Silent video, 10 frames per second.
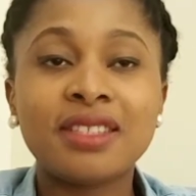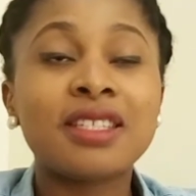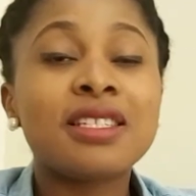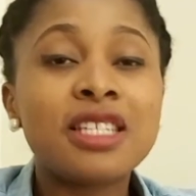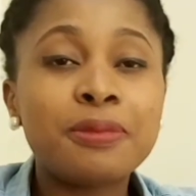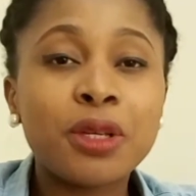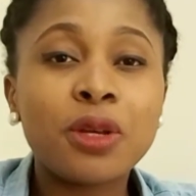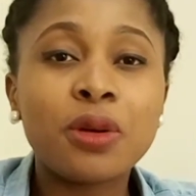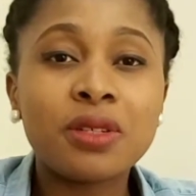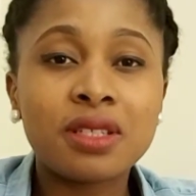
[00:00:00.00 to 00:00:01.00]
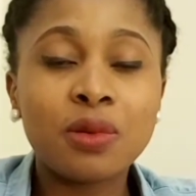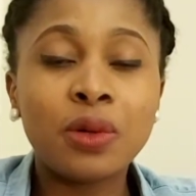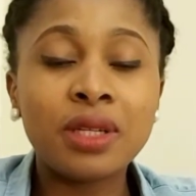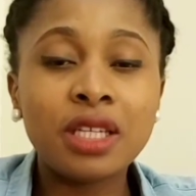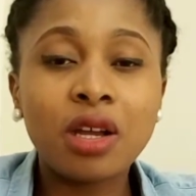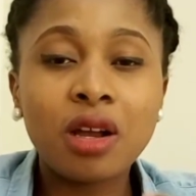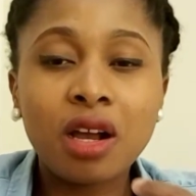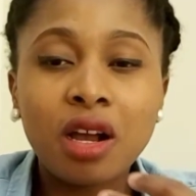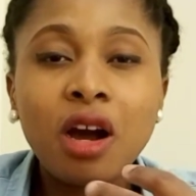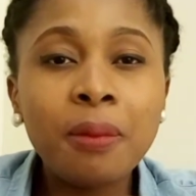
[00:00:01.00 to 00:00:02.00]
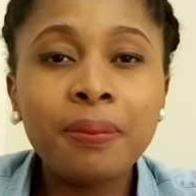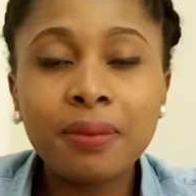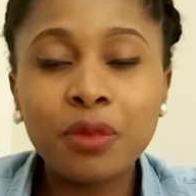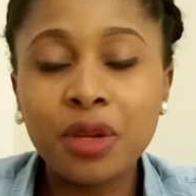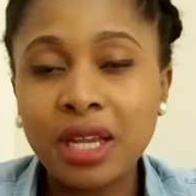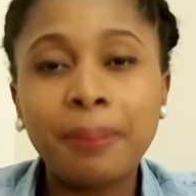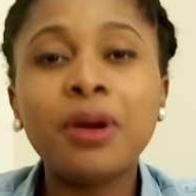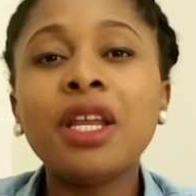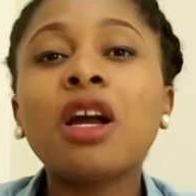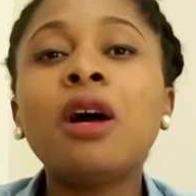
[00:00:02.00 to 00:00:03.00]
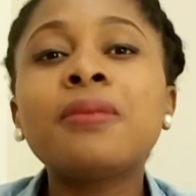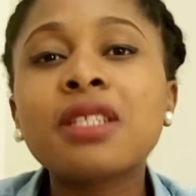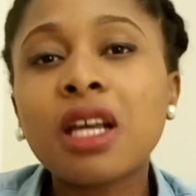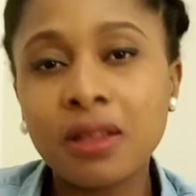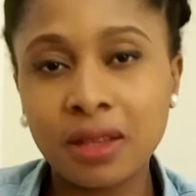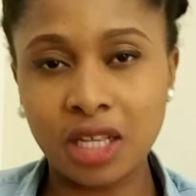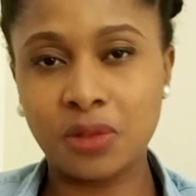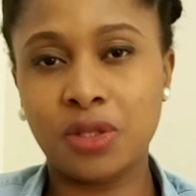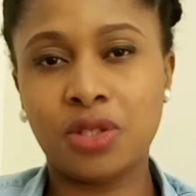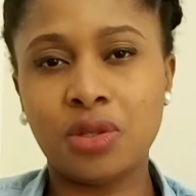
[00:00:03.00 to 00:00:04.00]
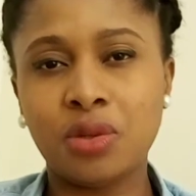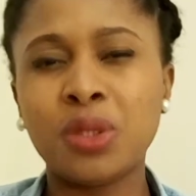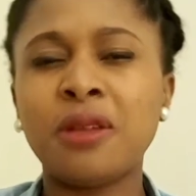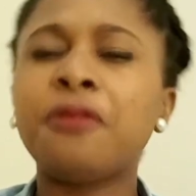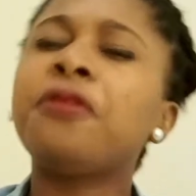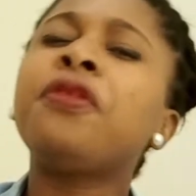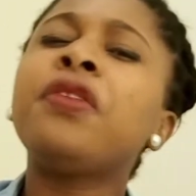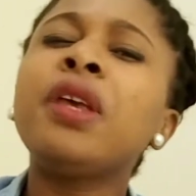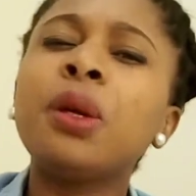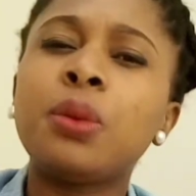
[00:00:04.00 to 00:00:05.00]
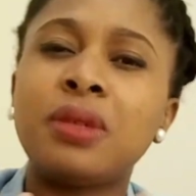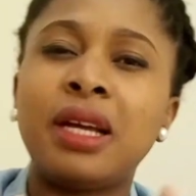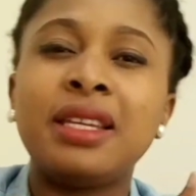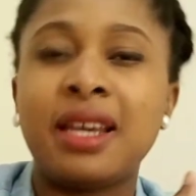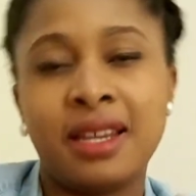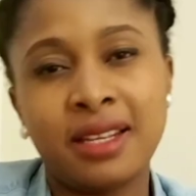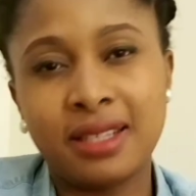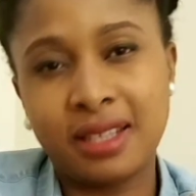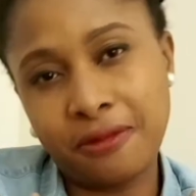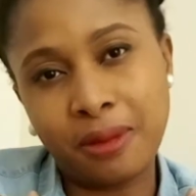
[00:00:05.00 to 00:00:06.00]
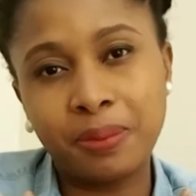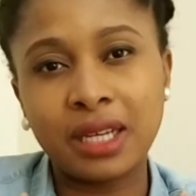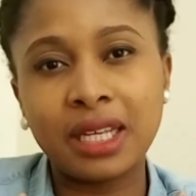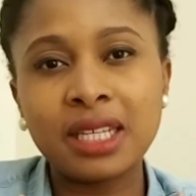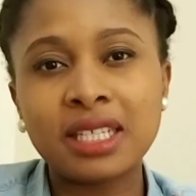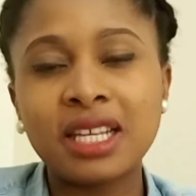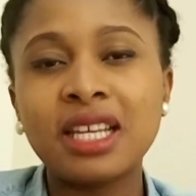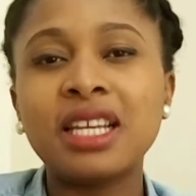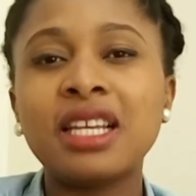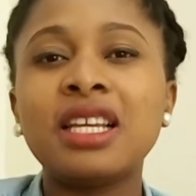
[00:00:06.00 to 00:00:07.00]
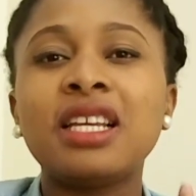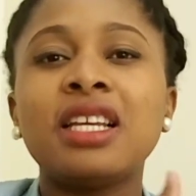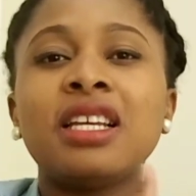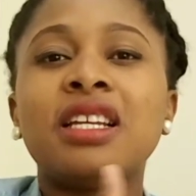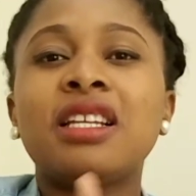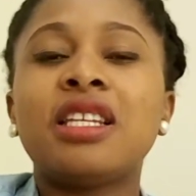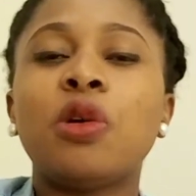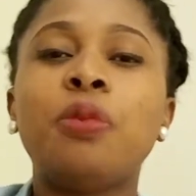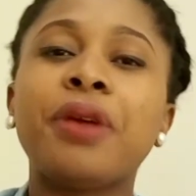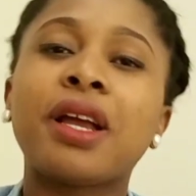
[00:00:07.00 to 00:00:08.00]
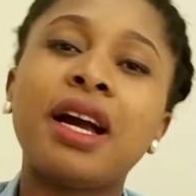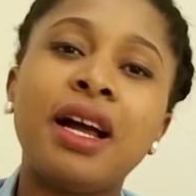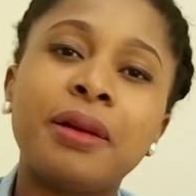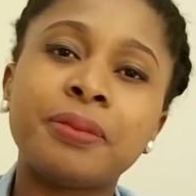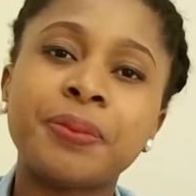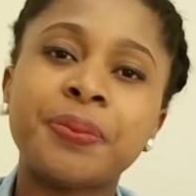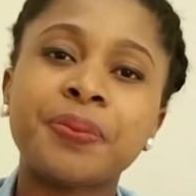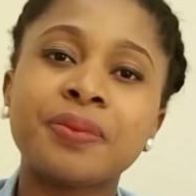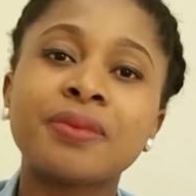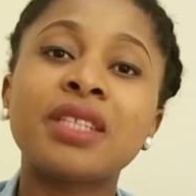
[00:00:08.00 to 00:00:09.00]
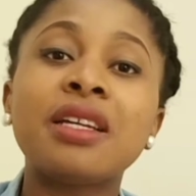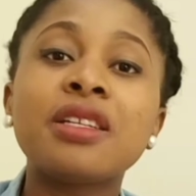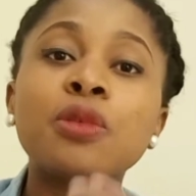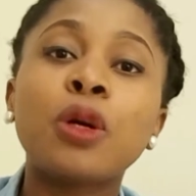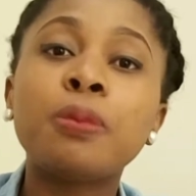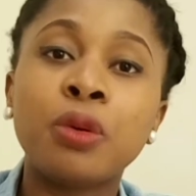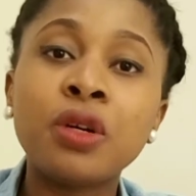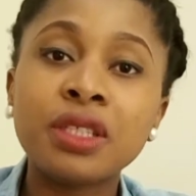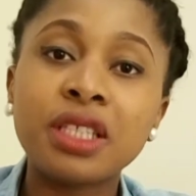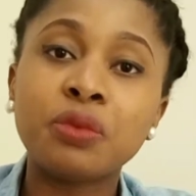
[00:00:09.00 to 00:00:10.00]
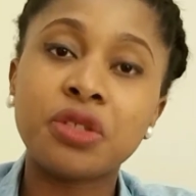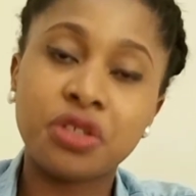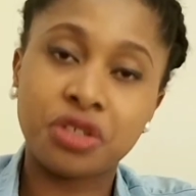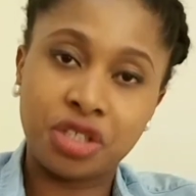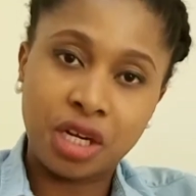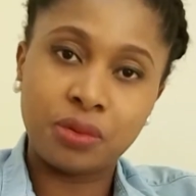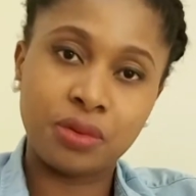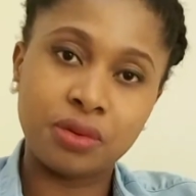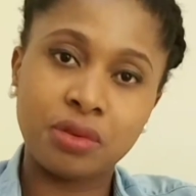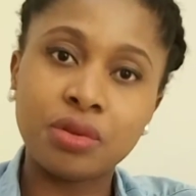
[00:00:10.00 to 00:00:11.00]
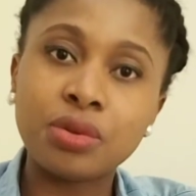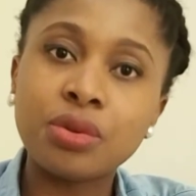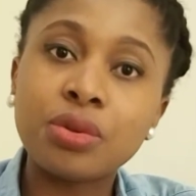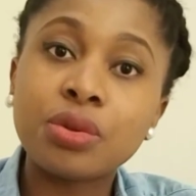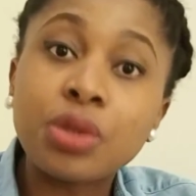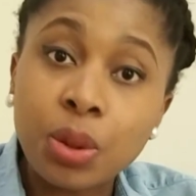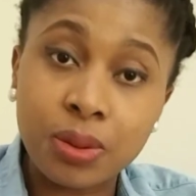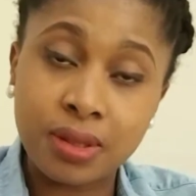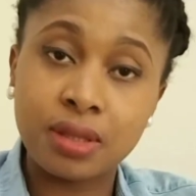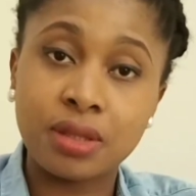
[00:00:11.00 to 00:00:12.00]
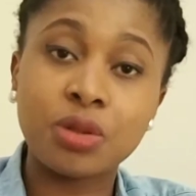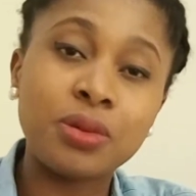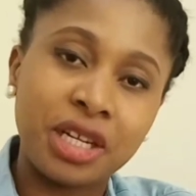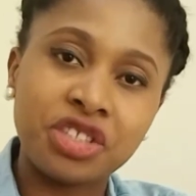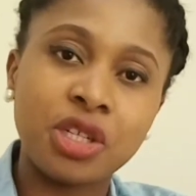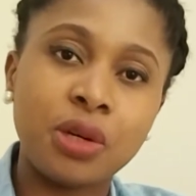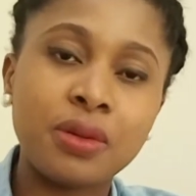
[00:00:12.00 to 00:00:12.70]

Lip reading: This is because when their body comes in contact with you, when they feel that they are in a safer place, they will be calm. That is what bonding with your child does to that child.